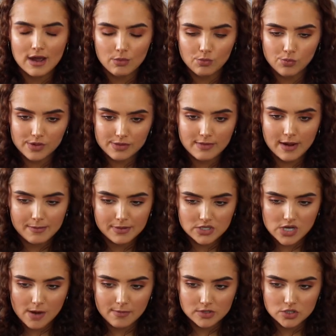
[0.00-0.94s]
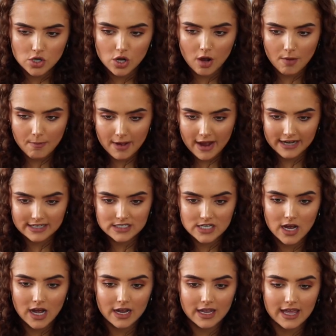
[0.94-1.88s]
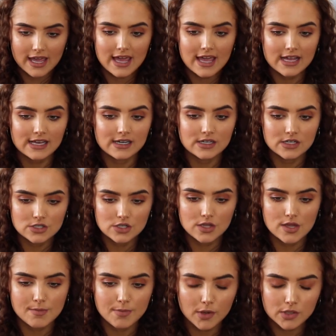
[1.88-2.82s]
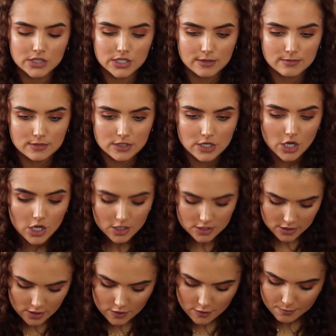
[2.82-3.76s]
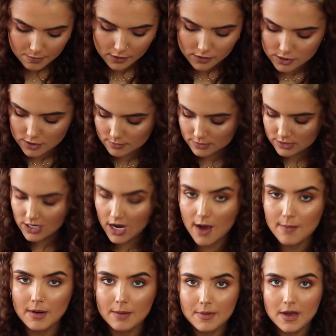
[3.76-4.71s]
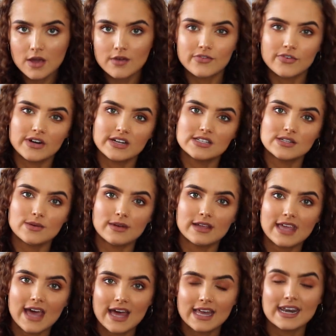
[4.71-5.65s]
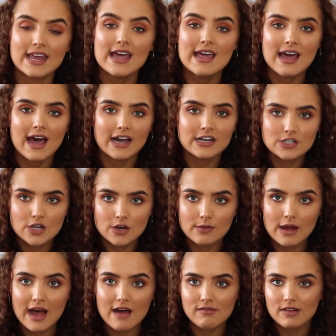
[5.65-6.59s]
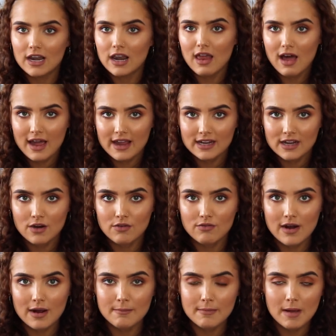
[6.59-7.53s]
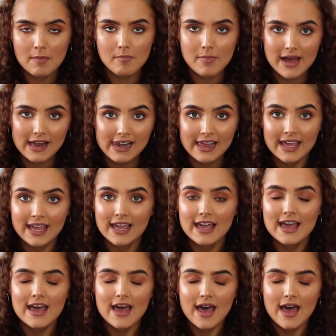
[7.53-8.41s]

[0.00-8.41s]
with my pyjama top, I tuck it in to the bottoms so the bottoms come up over it, so again I don't have a line around my belly